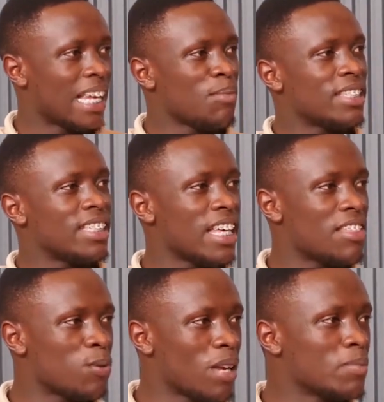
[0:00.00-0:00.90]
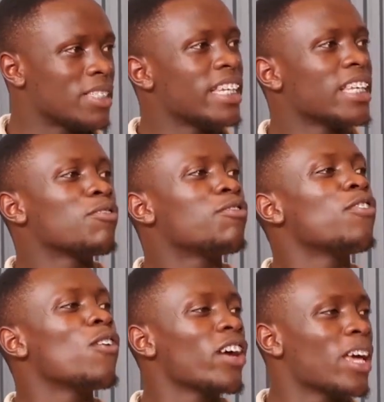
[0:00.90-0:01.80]
And I'm in senior 3. I'm standing
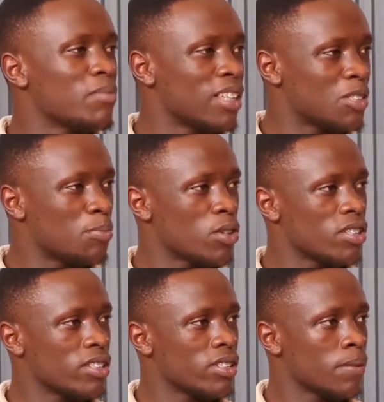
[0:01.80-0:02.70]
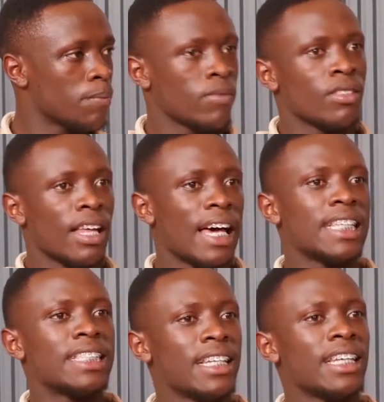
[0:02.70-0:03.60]
4 games and sports. I
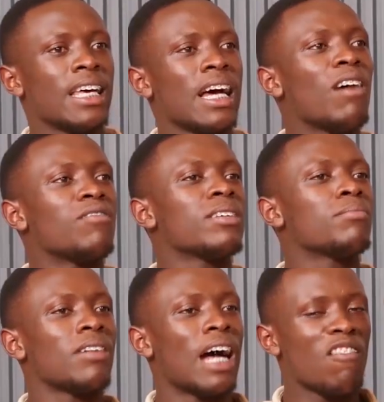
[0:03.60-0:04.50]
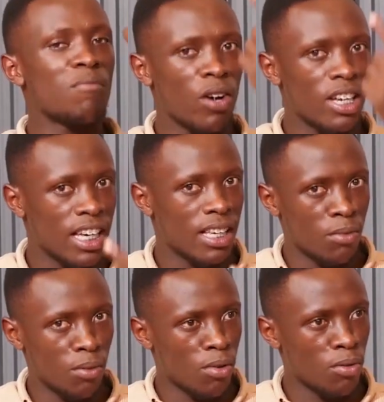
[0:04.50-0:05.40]
stand and I have
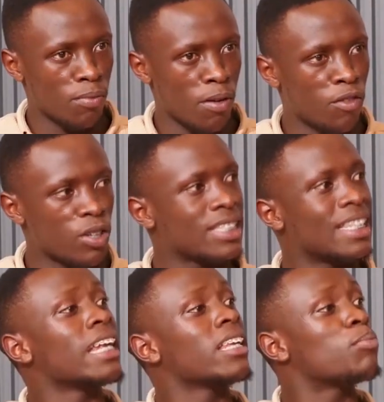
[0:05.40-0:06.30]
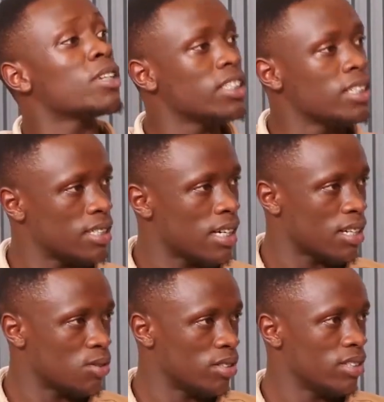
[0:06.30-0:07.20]
more votes than the president
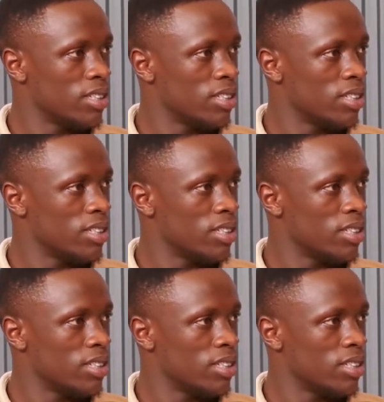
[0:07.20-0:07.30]
actually.